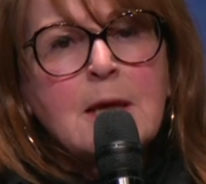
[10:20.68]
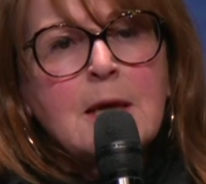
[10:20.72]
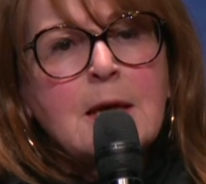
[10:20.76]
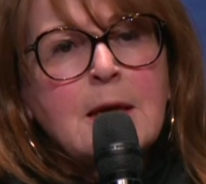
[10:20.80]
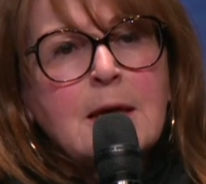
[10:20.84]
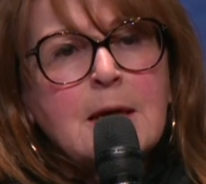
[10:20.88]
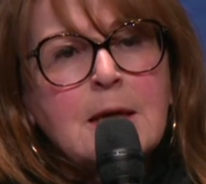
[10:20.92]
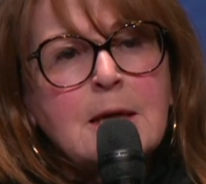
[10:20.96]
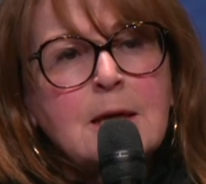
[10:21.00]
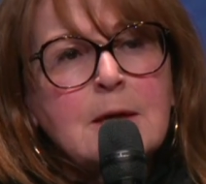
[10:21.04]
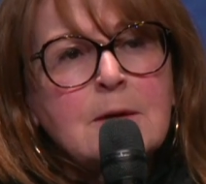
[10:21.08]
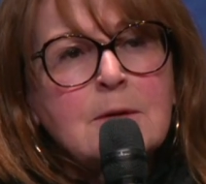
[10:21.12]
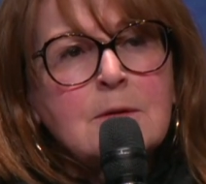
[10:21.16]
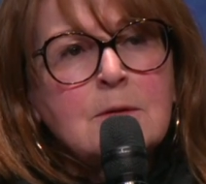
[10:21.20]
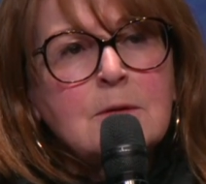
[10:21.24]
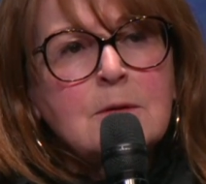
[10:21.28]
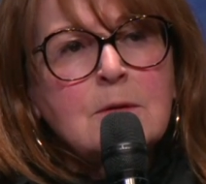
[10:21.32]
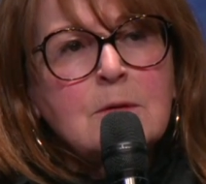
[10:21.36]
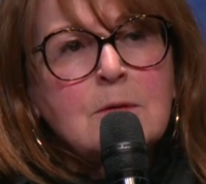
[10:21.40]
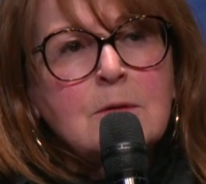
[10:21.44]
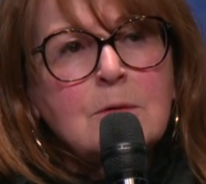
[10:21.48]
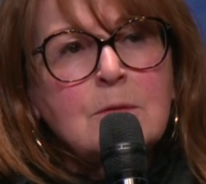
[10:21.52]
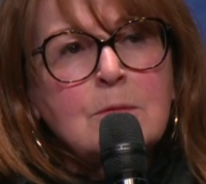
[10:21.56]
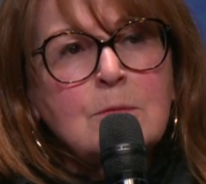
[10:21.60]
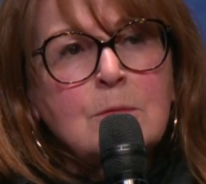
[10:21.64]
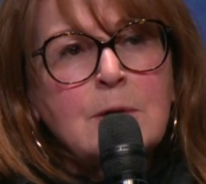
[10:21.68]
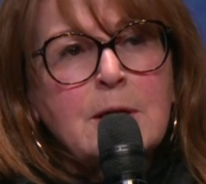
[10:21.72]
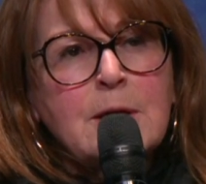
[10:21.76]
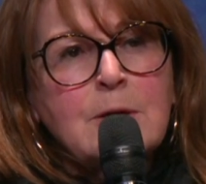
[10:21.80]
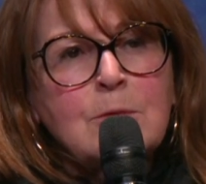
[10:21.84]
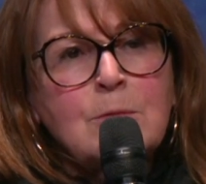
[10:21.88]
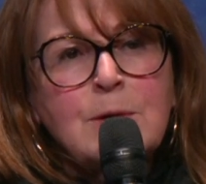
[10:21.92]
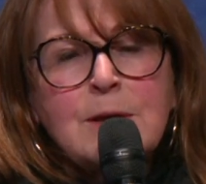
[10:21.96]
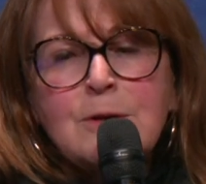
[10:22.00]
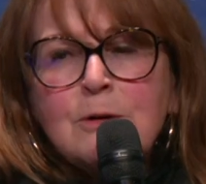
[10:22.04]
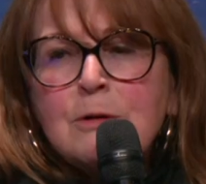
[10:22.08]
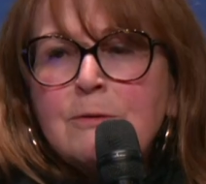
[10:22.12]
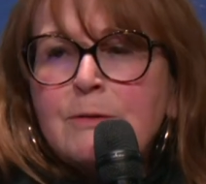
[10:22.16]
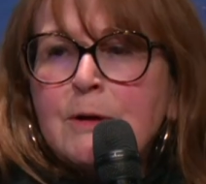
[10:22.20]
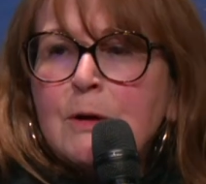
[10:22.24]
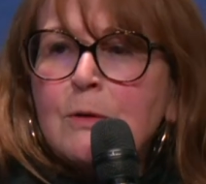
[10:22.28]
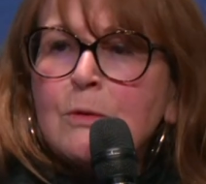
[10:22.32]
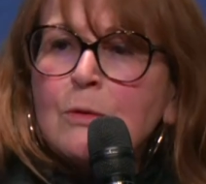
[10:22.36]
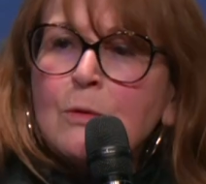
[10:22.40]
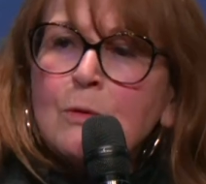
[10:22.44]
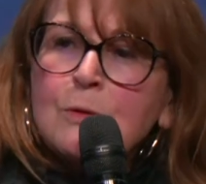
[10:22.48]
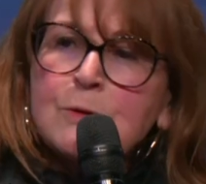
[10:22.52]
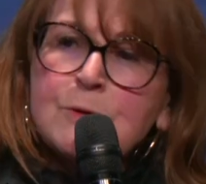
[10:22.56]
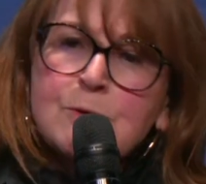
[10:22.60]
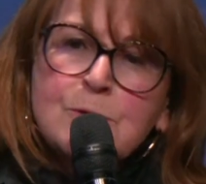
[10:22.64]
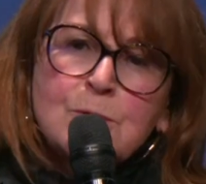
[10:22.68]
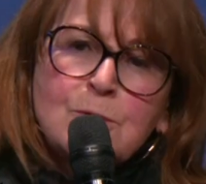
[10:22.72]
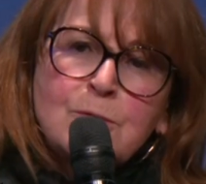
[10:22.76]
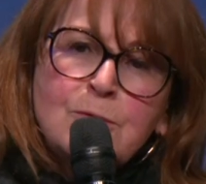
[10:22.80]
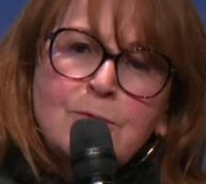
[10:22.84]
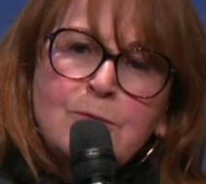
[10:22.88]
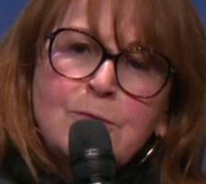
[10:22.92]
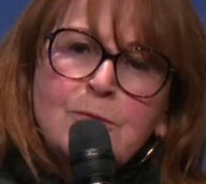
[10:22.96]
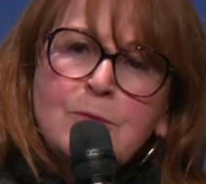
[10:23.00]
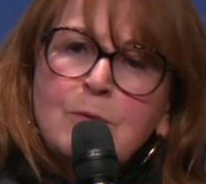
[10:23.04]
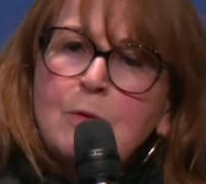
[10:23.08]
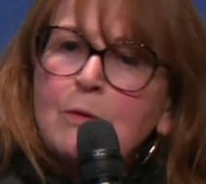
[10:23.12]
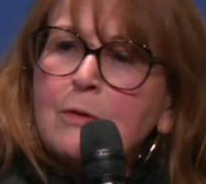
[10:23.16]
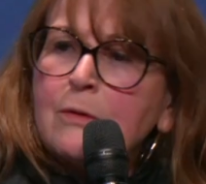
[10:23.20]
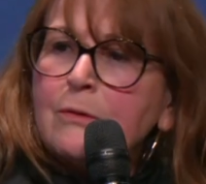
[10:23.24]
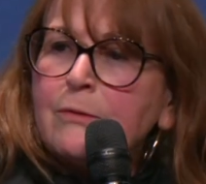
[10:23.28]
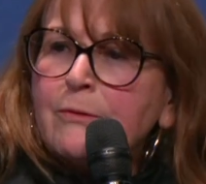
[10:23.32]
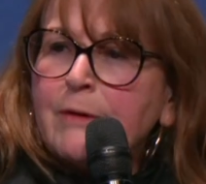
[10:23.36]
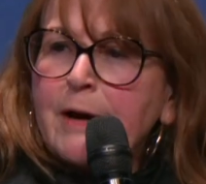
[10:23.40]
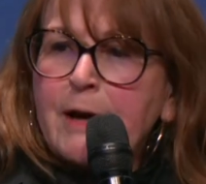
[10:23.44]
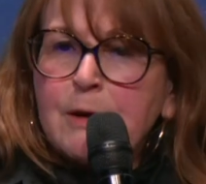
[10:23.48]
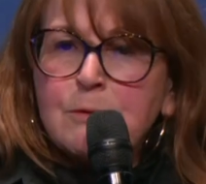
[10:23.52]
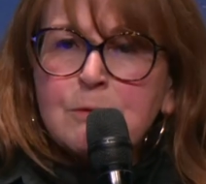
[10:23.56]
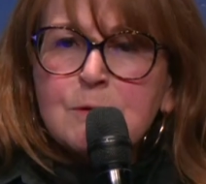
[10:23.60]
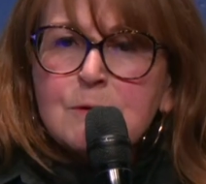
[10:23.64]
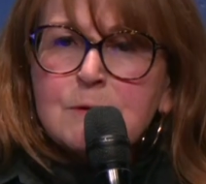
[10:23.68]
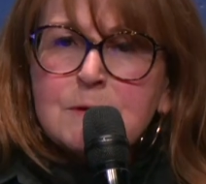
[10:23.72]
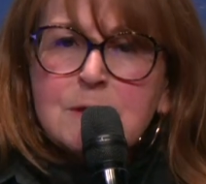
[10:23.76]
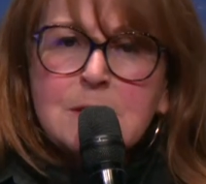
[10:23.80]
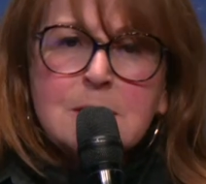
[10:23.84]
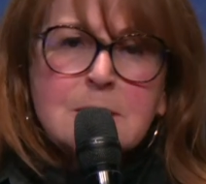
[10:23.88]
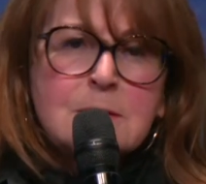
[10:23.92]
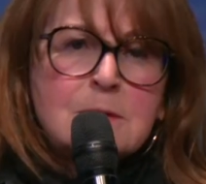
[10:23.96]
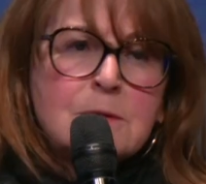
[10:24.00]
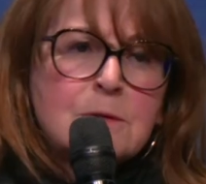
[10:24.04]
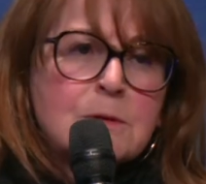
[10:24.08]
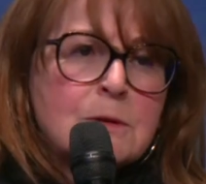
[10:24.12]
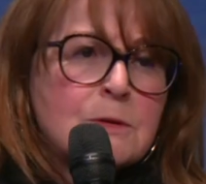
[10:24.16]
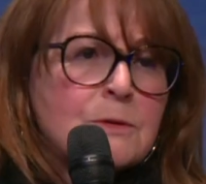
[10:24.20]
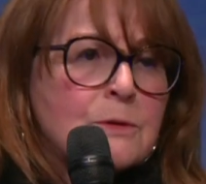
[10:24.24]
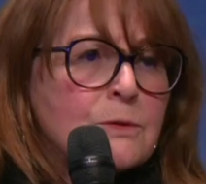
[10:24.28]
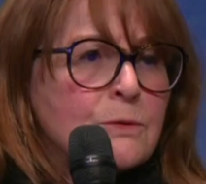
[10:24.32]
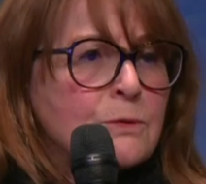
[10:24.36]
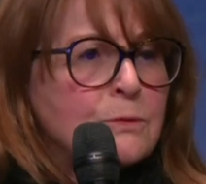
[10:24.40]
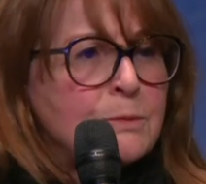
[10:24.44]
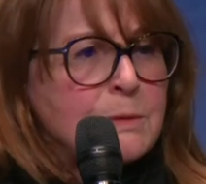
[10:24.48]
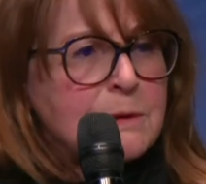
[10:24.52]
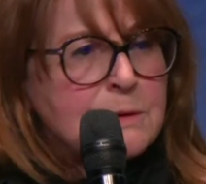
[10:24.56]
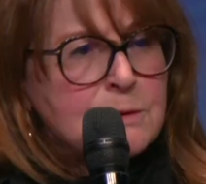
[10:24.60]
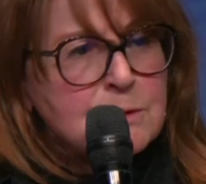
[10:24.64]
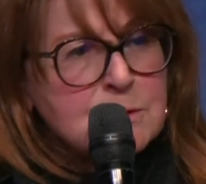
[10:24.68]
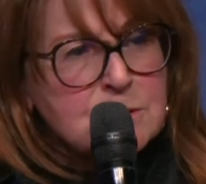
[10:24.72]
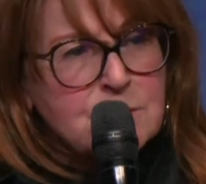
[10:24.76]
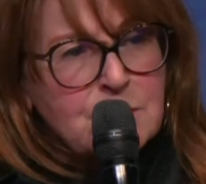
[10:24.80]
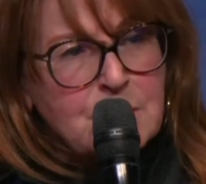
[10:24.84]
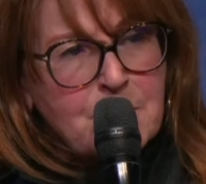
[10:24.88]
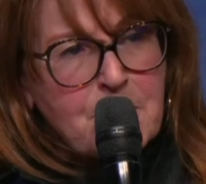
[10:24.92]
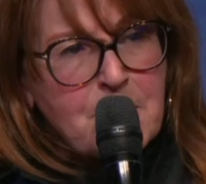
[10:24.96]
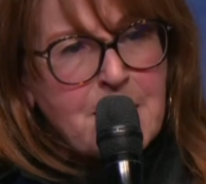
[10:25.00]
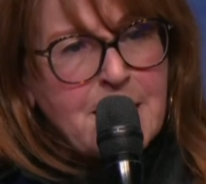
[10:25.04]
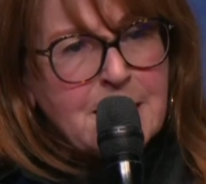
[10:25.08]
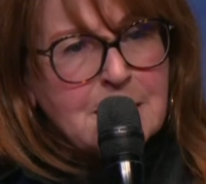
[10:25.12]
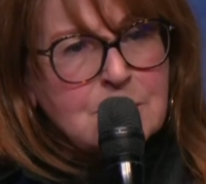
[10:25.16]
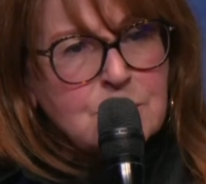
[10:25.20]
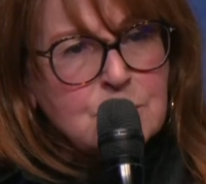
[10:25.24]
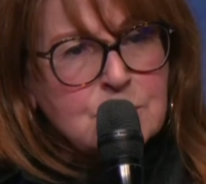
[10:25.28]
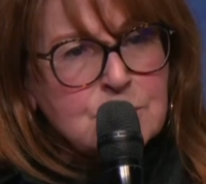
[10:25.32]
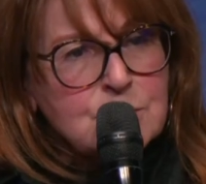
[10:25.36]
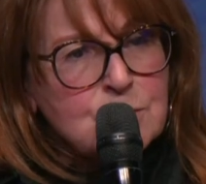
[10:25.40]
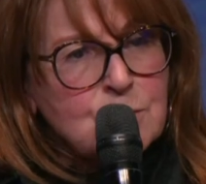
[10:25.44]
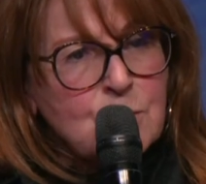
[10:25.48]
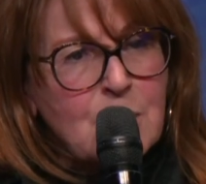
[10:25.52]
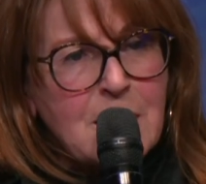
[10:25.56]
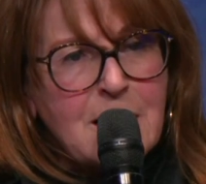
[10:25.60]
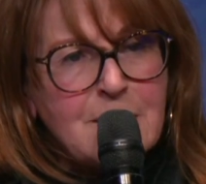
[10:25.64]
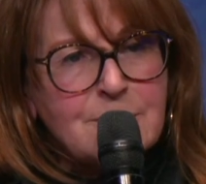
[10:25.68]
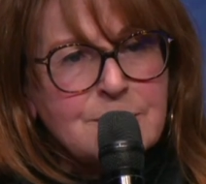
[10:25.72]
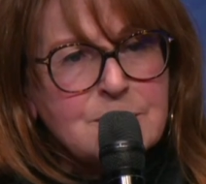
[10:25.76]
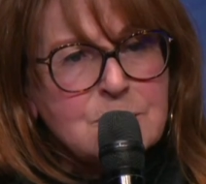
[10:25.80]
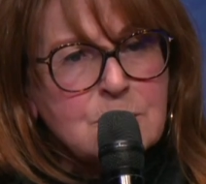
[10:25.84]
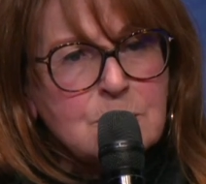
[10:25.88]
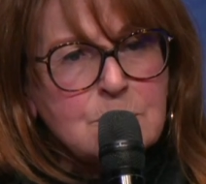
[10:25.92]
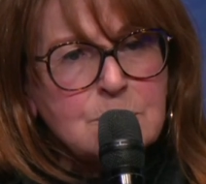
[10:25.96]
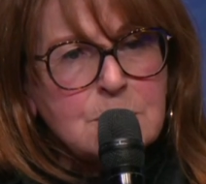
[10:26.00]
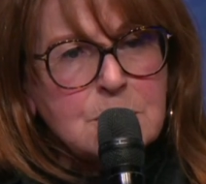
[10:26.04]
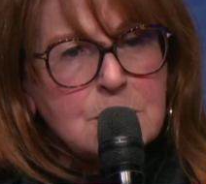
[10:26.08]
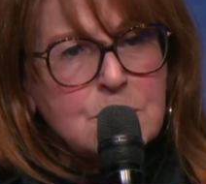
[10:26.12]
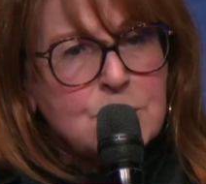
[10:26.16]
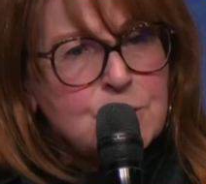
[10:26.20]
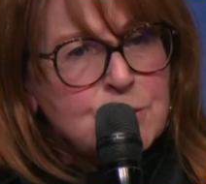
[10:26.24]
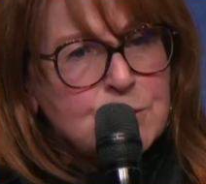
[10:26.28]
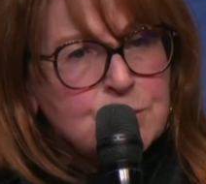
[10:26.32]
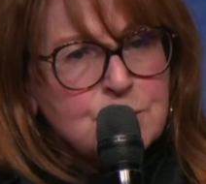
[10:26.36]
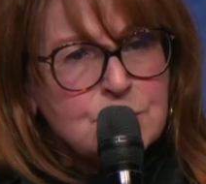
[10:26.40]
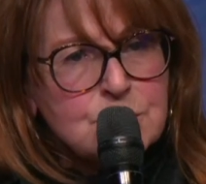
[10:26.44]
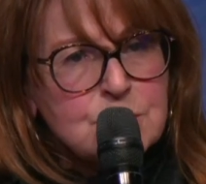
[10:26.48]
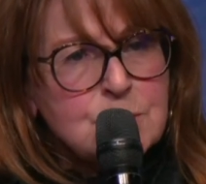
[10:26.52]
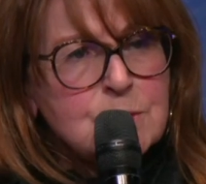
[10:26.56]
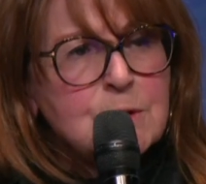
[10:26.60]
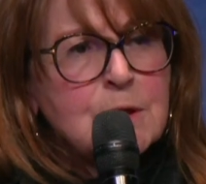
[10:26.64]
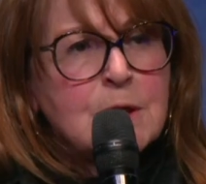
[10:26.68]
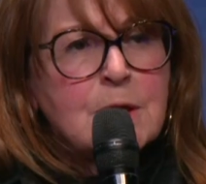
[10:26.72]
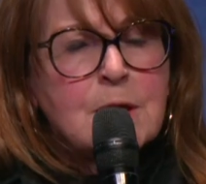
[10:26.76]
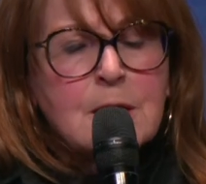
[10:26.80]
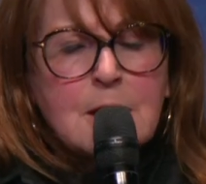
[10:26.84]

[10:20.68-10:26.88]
and whether there are also viruses or so, because they might also have some issues.